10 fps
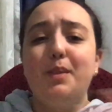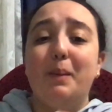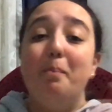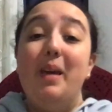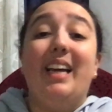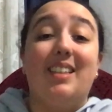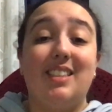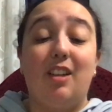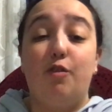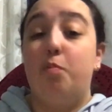a mix
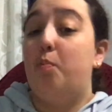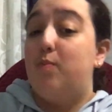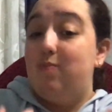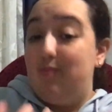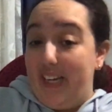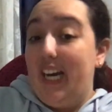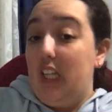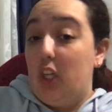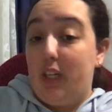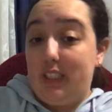of
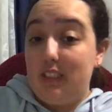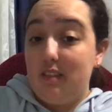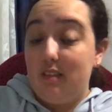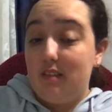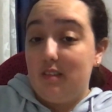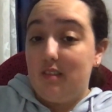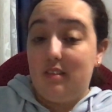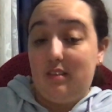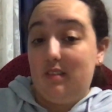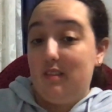outlining
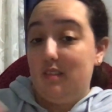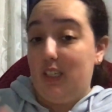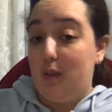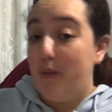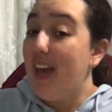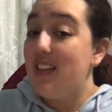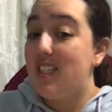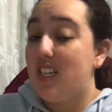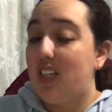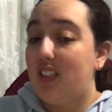and
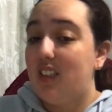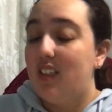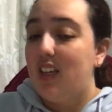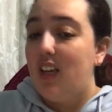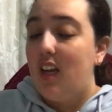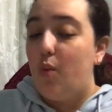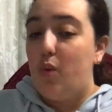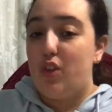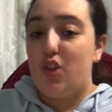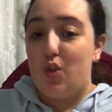pantsing
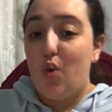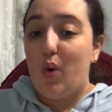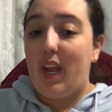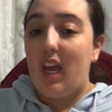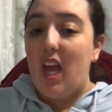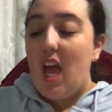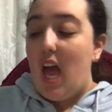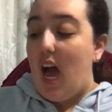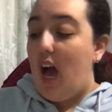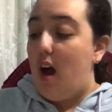with the story.
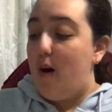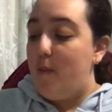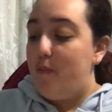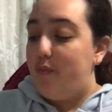And